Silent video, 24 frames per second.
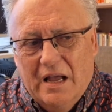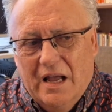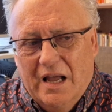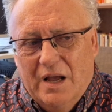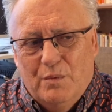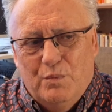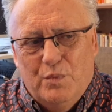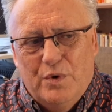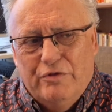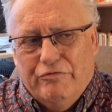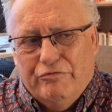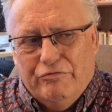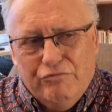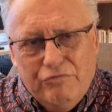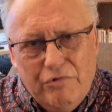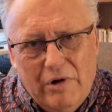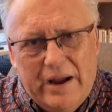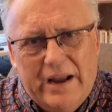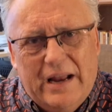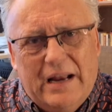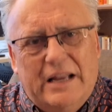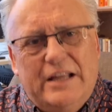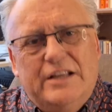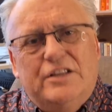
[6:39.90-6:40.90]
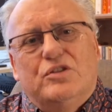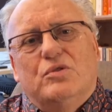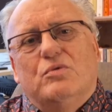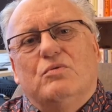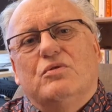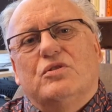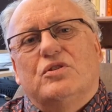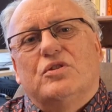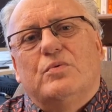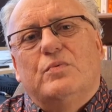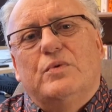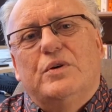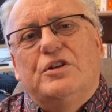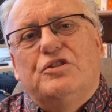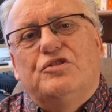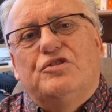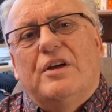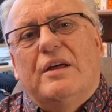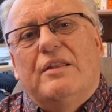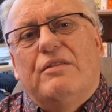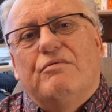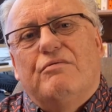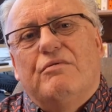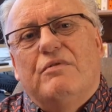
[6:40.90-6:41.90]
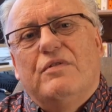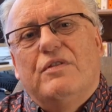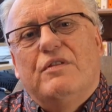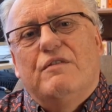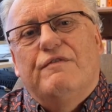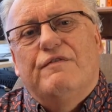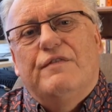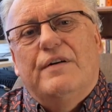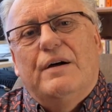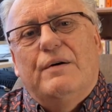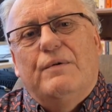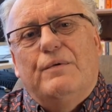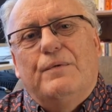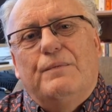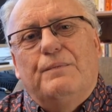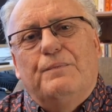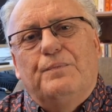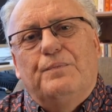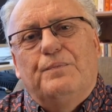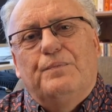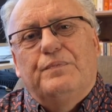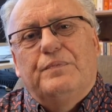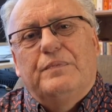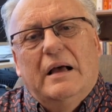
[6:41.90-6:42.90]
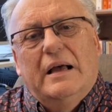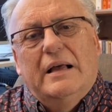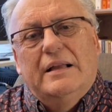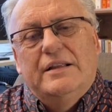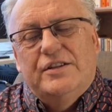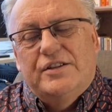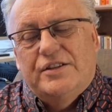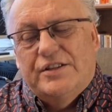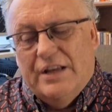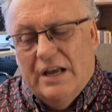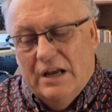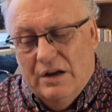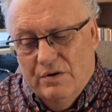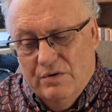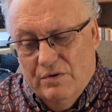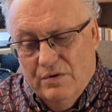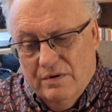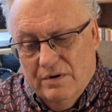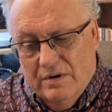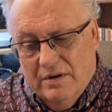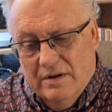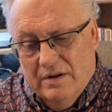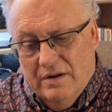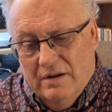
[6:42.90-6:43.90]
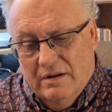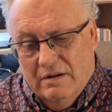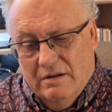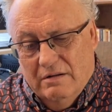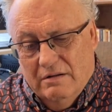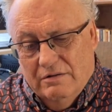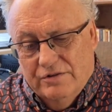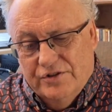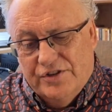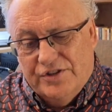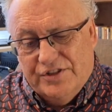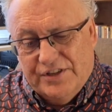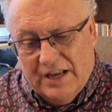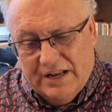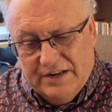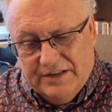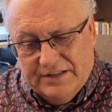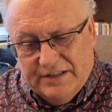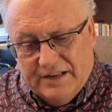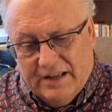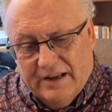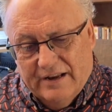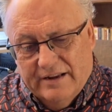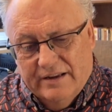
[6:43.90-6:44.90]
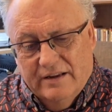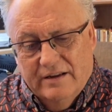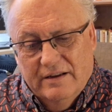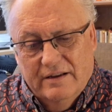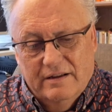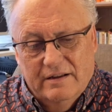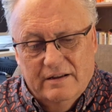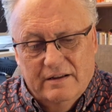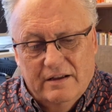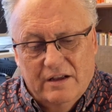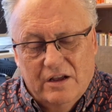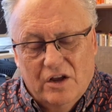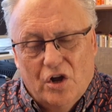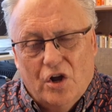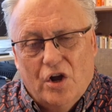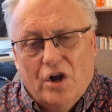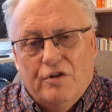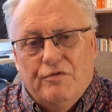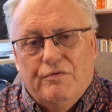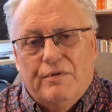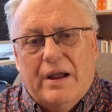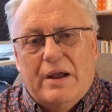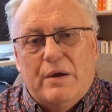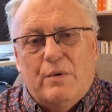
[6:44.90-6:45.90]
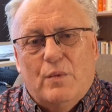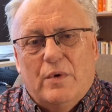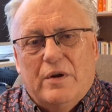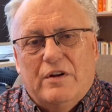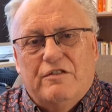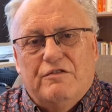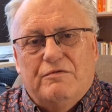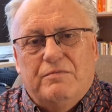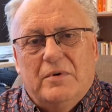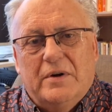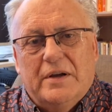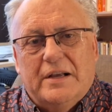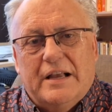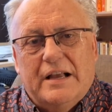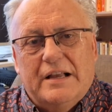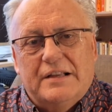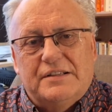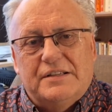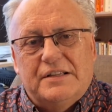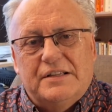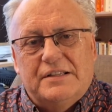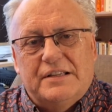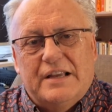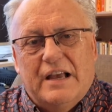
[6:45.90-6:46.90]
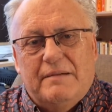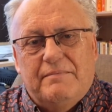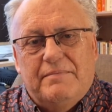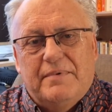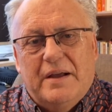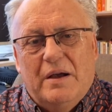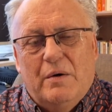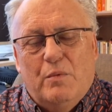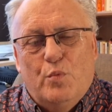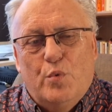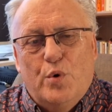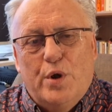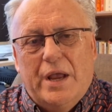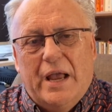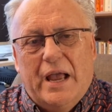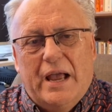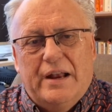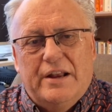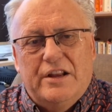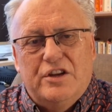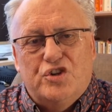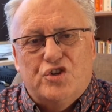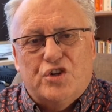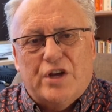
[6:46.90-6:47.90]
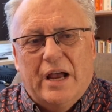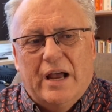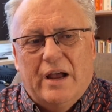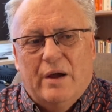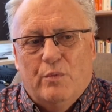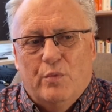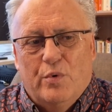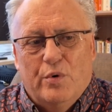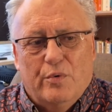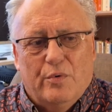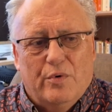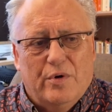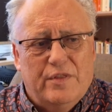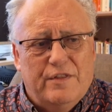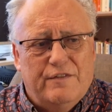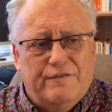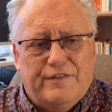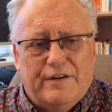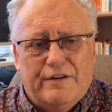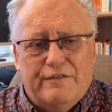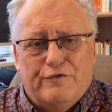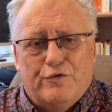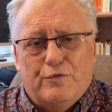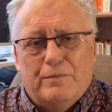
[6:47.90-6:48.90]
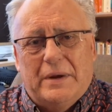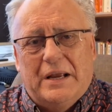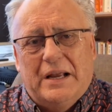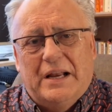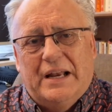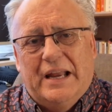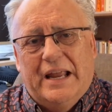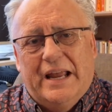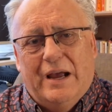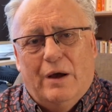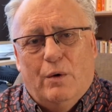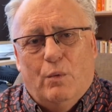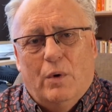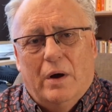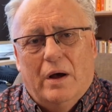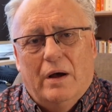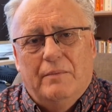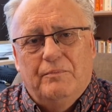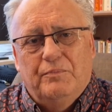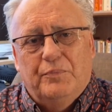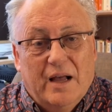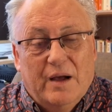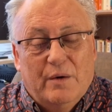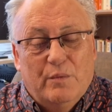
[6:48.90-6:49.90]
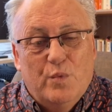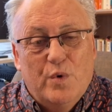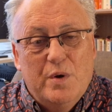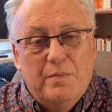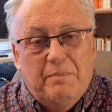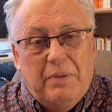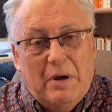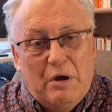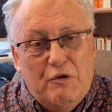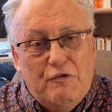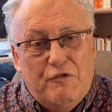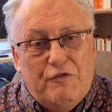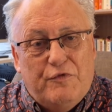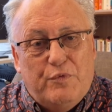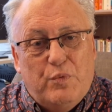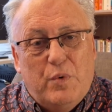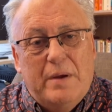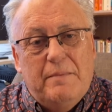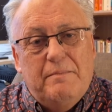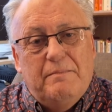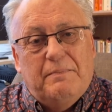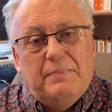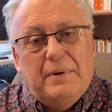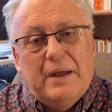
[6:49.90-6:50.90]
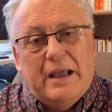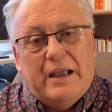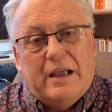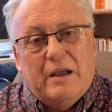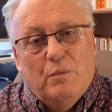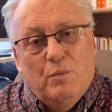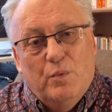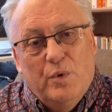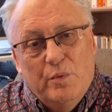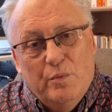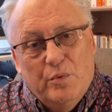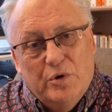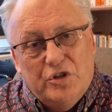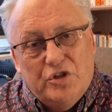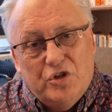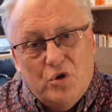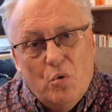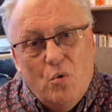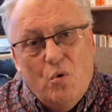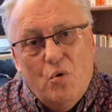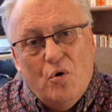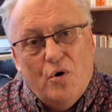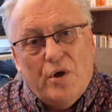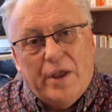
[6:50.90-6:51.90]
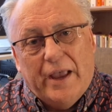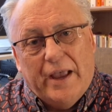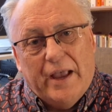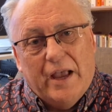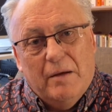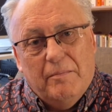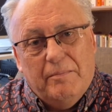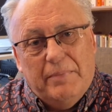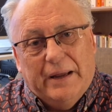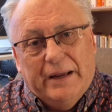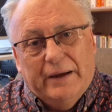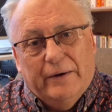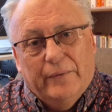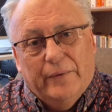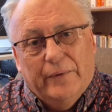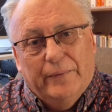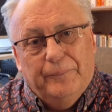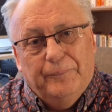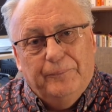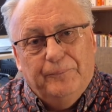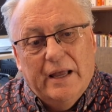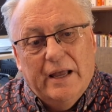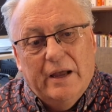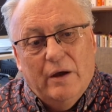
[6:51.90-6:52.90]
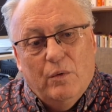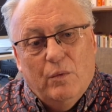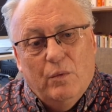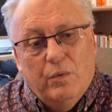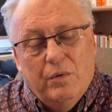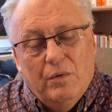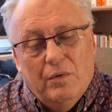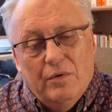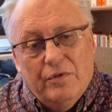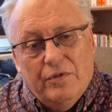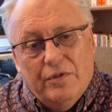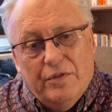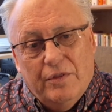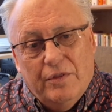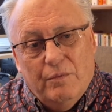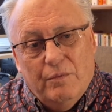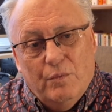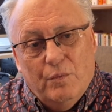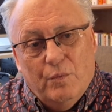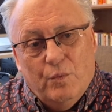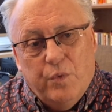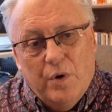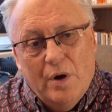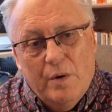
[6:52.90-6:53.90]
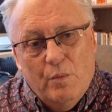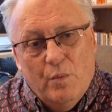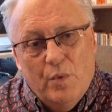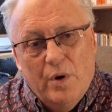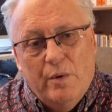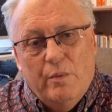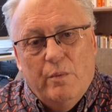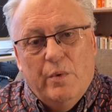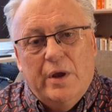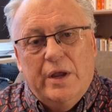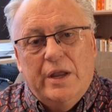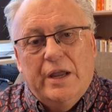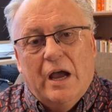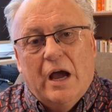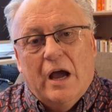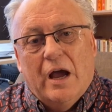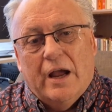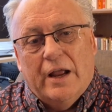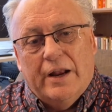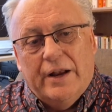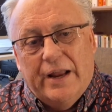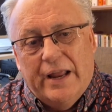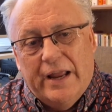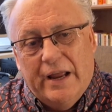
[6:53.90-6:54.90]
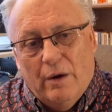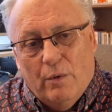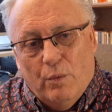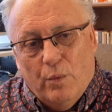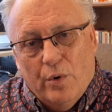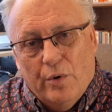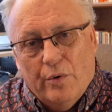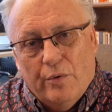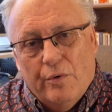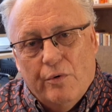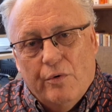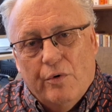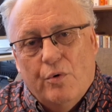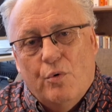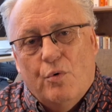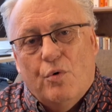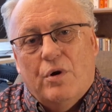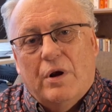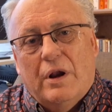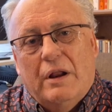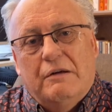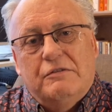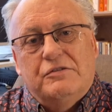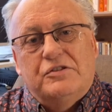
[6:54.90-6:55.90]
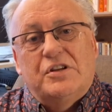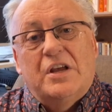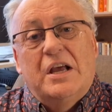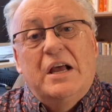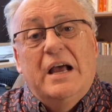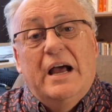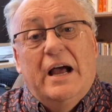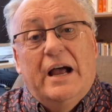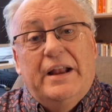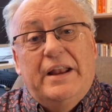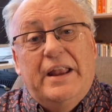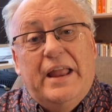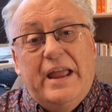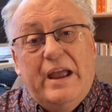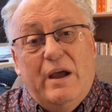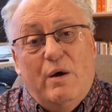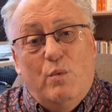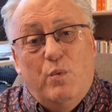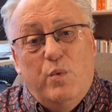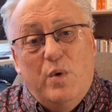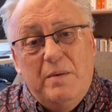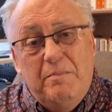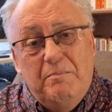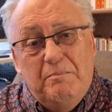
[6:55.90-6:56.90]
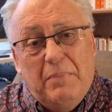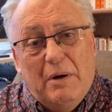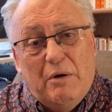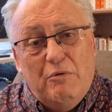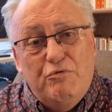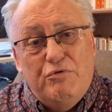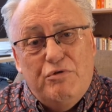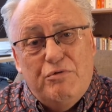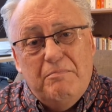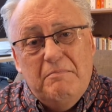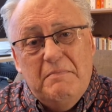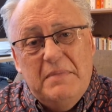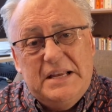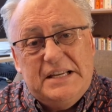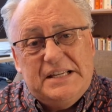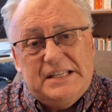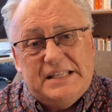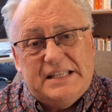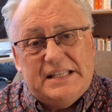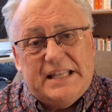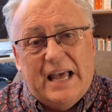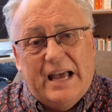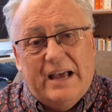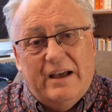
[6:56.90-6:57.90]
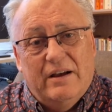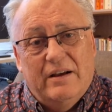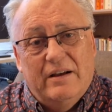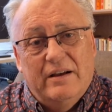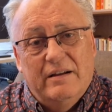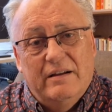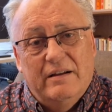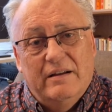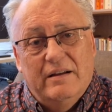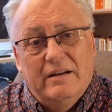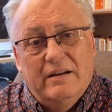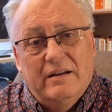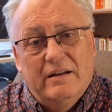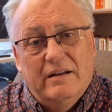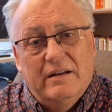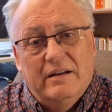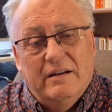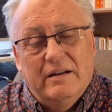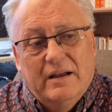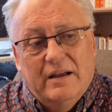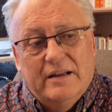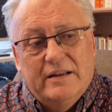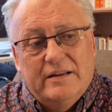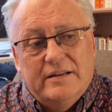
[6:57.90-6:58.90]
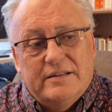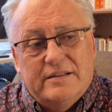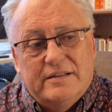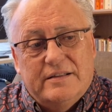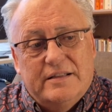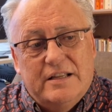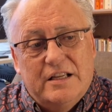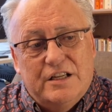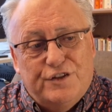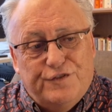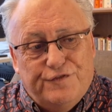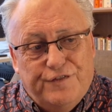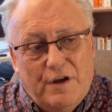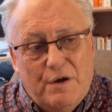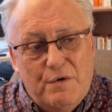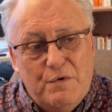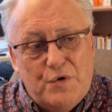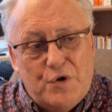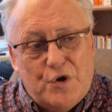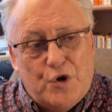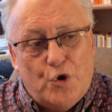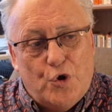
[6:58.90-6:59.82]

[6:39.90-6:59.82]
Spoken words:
and we rarely talk to each other on the phone. And so on Sunday, I rang one of my cousins up, and we had a chat, and we were on the phone for about an hour, and we both went back, and we were talking about how when we were young and how we were all close and how we both missed that. And this phone